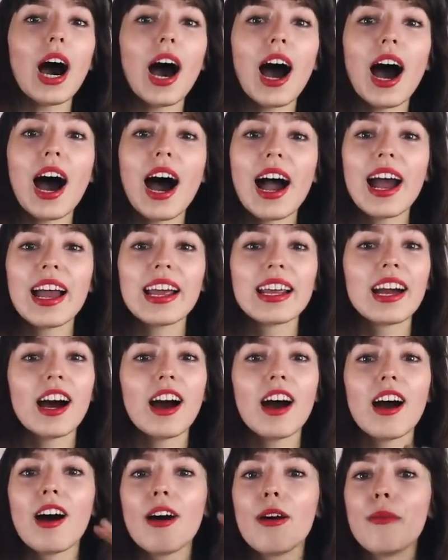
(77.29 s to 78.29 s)

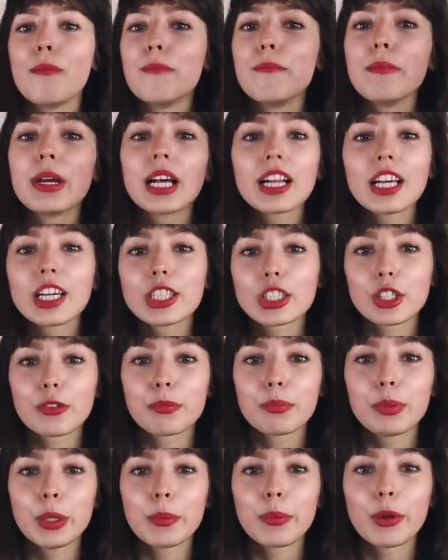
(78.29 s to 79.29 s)
I, millions
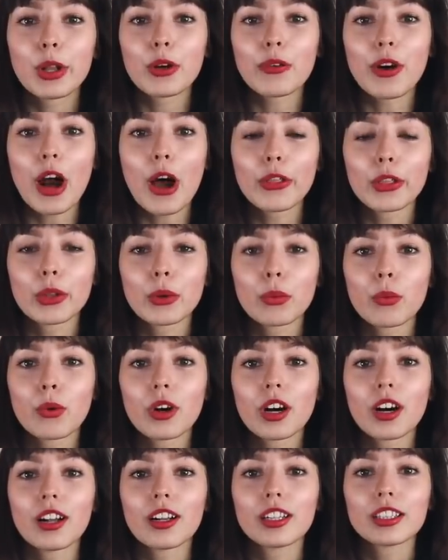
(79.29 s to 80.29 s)
of people around the
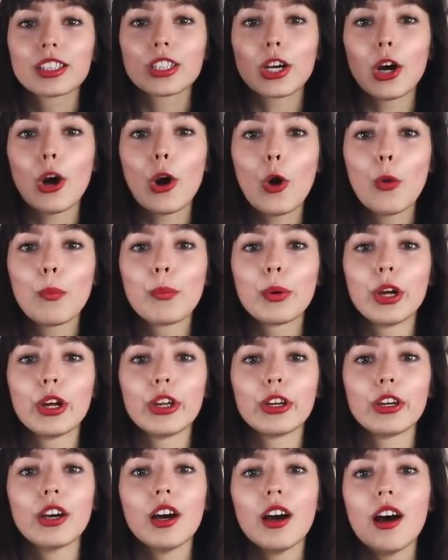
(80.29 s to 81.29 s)
world
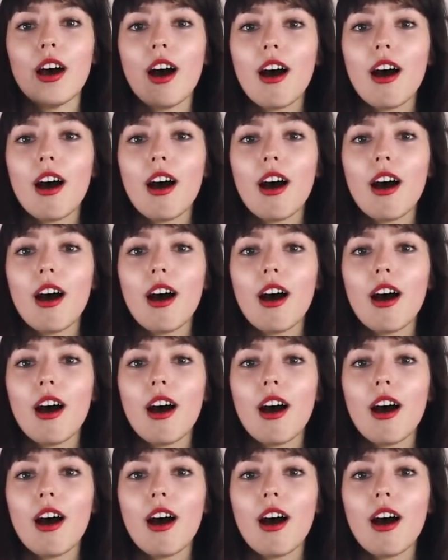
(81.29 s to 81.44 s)
open